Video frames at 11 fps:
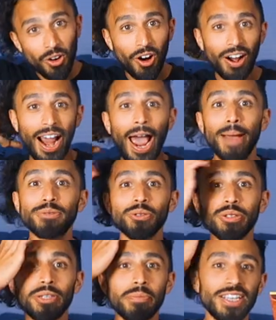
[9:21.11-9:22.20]
are
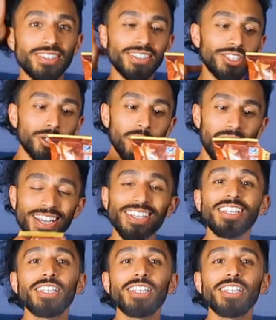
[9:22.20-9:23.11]
absolutely amazing. You know why?